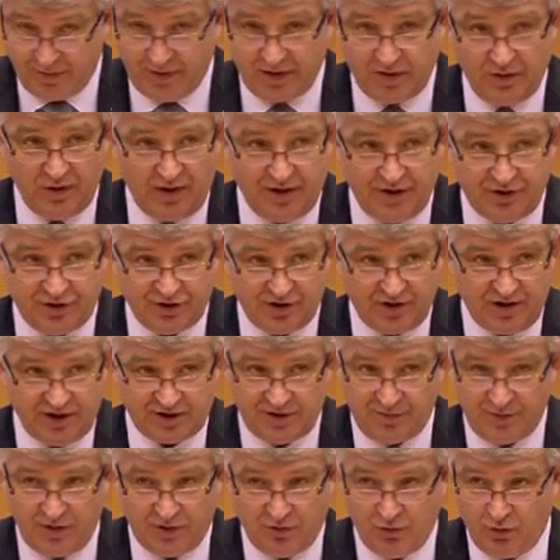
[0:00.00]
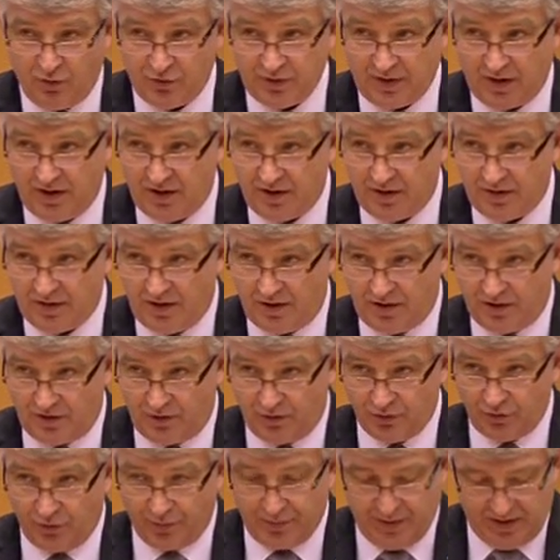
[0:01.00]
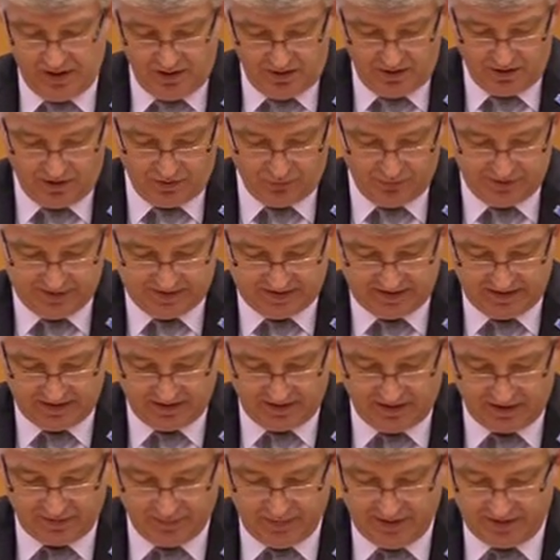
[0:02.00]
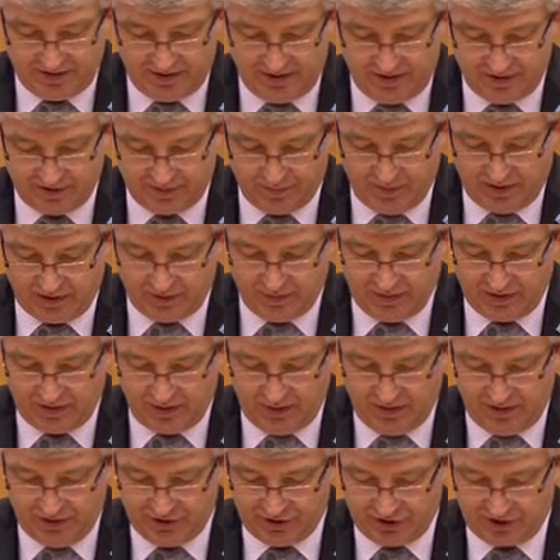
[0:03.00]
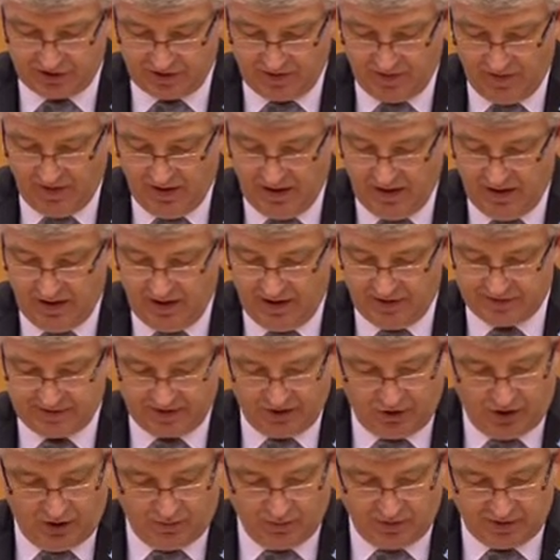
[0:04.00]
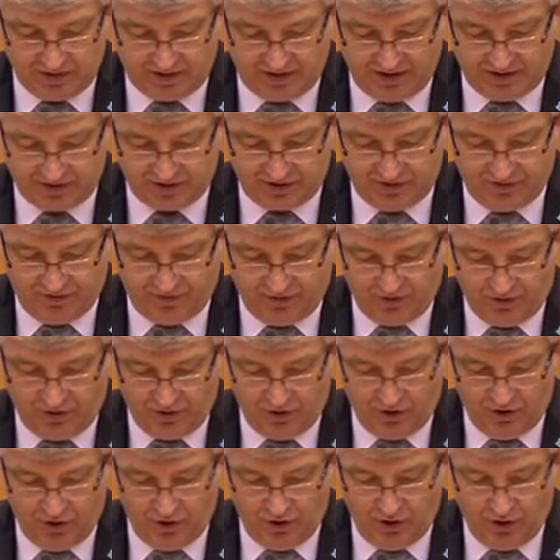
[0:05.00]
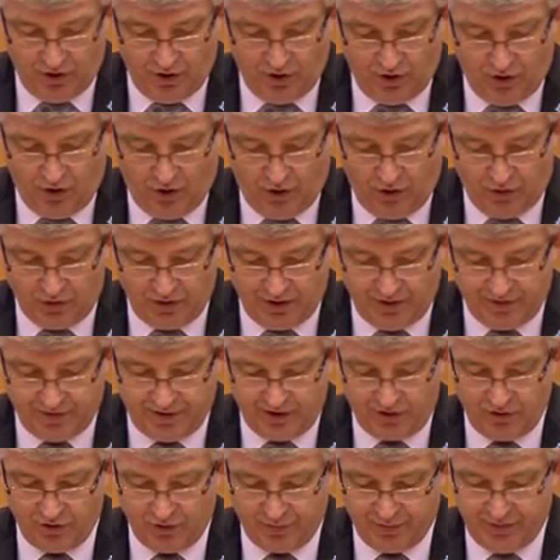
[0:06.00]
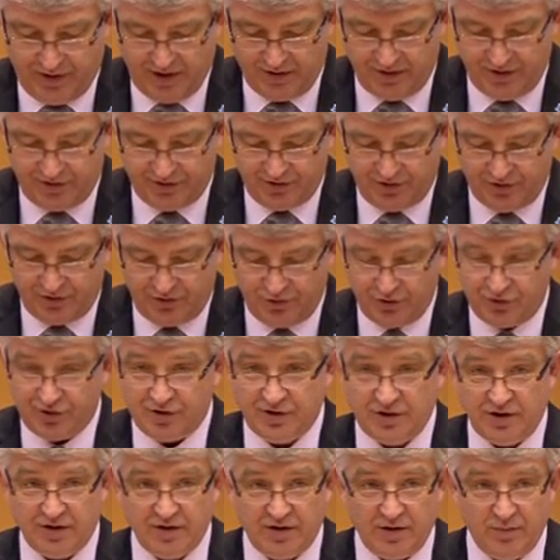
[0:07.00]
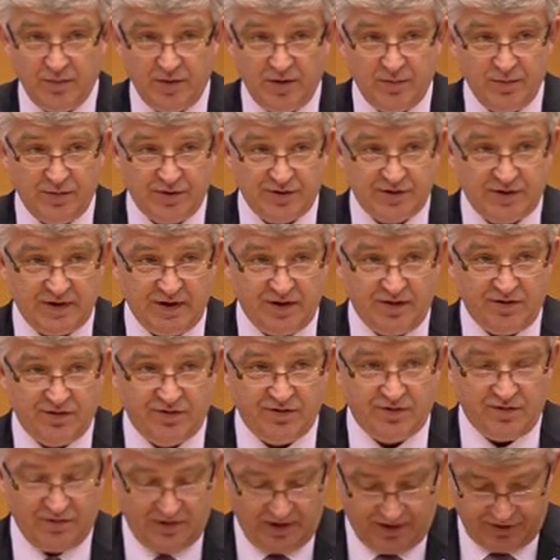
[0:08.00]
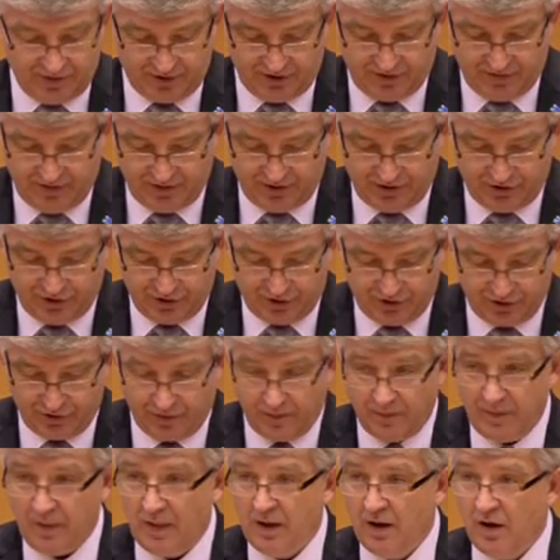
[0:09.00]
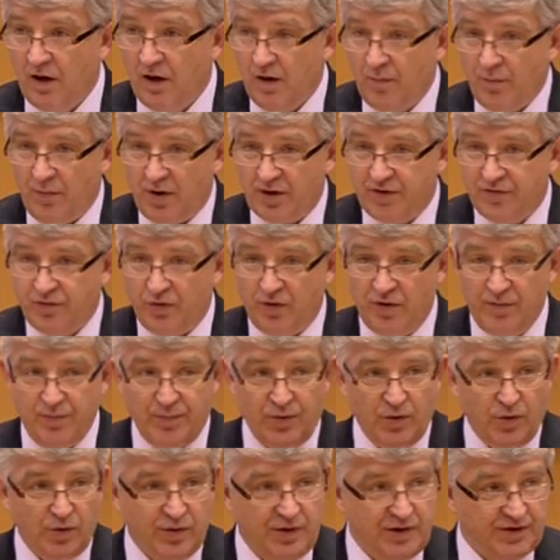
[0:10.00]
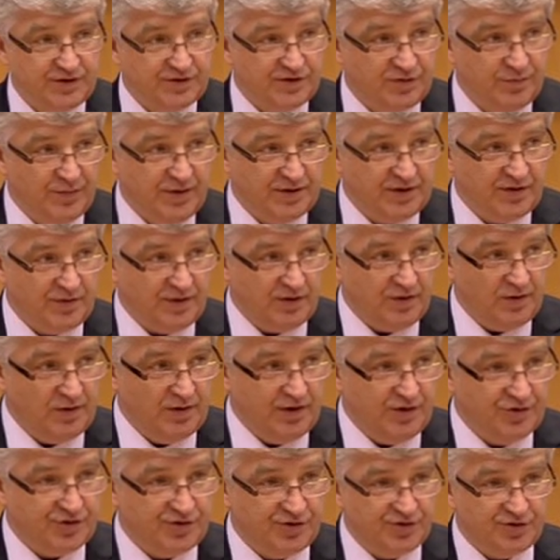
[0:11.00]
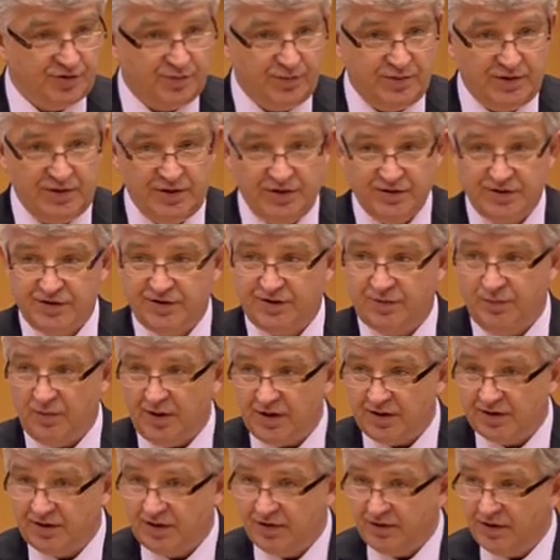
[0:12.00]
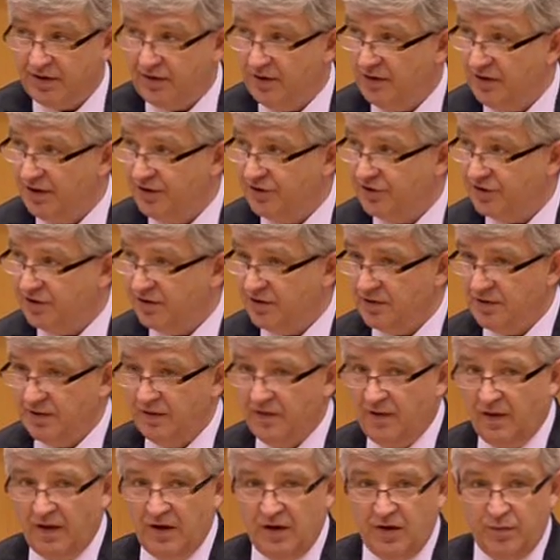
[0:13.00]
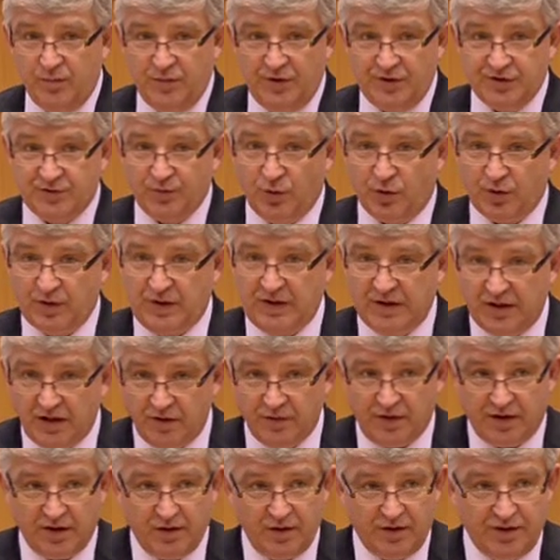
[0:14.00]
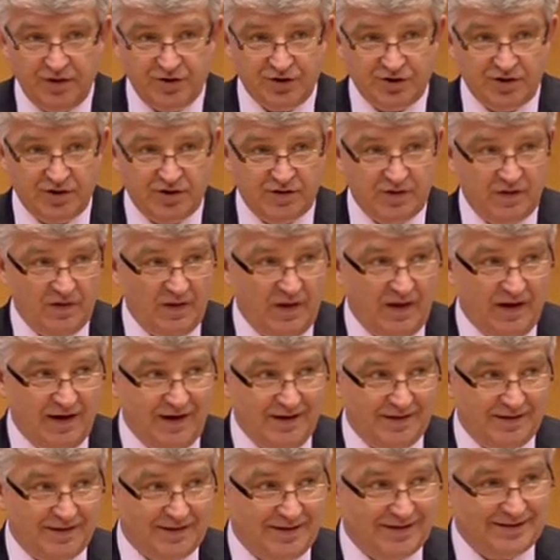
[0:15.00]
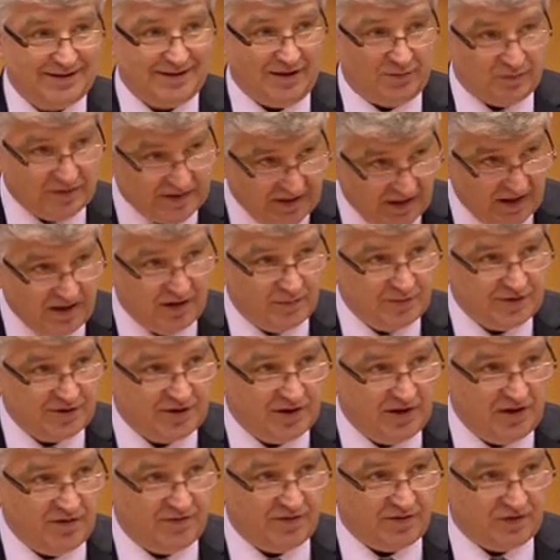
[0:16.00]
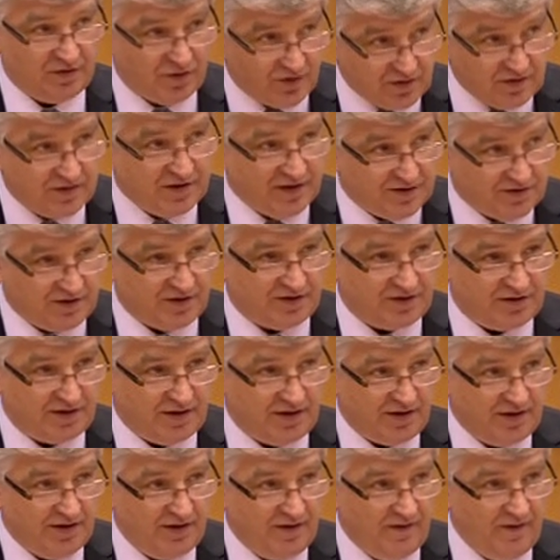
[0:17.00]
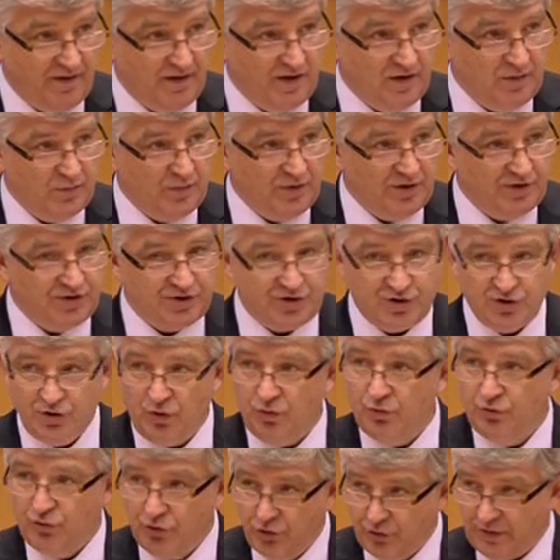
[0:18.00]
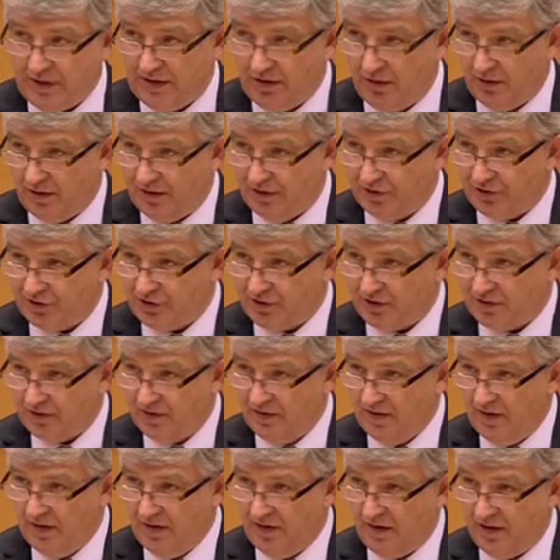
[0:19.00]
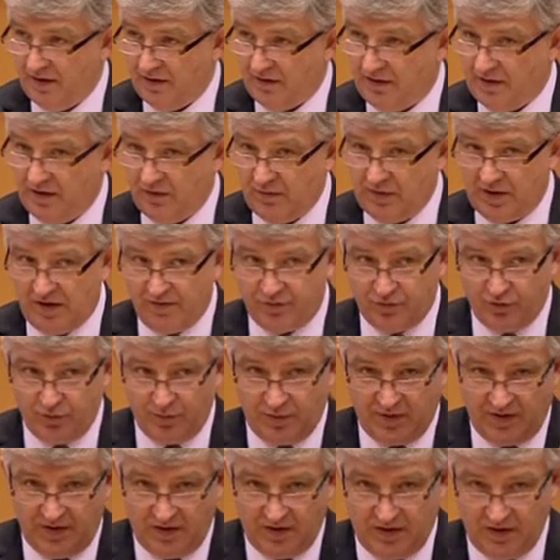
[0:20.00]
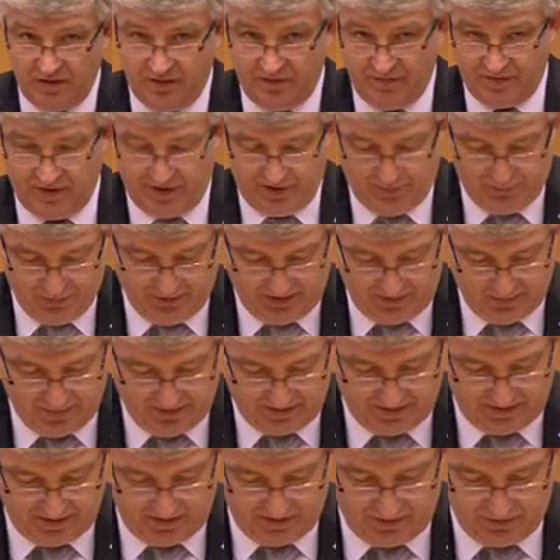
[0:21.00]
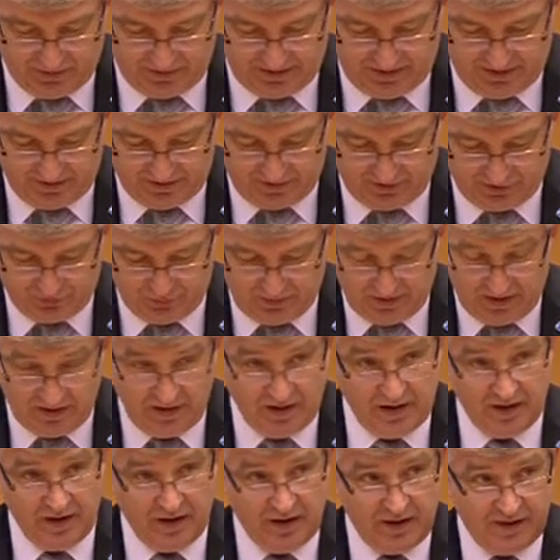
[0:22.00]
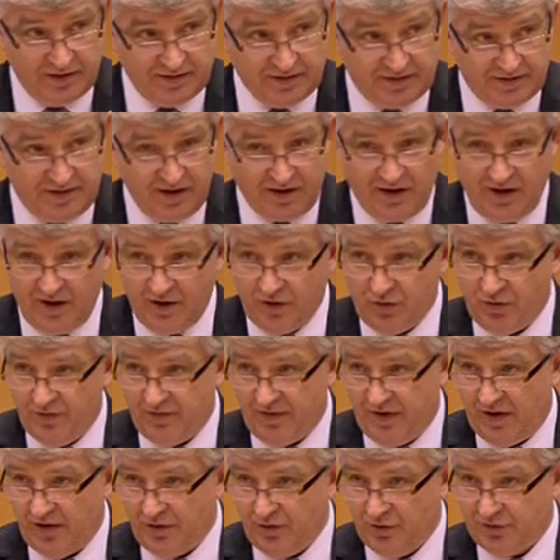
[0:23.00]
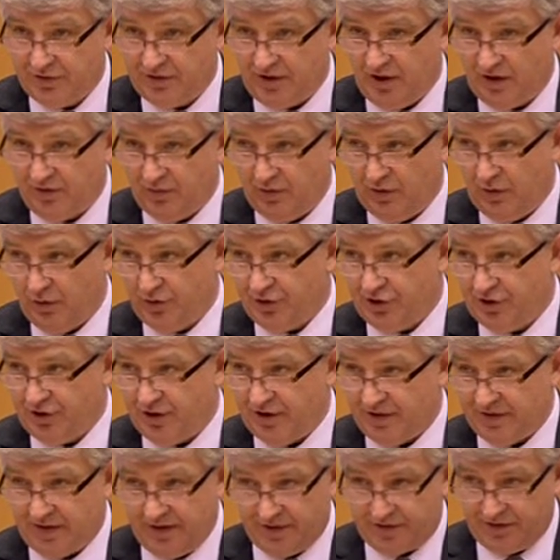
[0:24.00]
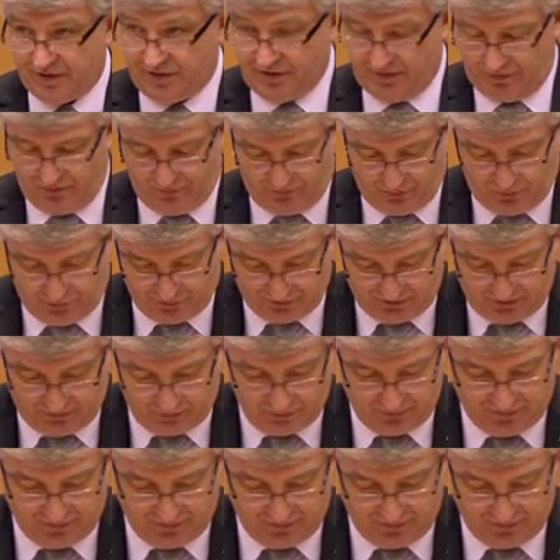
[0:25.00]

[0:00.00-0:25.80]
regulation, let me quote our own opinion. We said that better smart regulation is a common task for all the European institutions and the member states. That is very true. But for employers, better regulations means smarter regulation, means more clear regulation, and sometimes, if not necessary, means no new regulation. I think we have to be very pragmatic on that as well. Sticking to values that we all share, that's of course out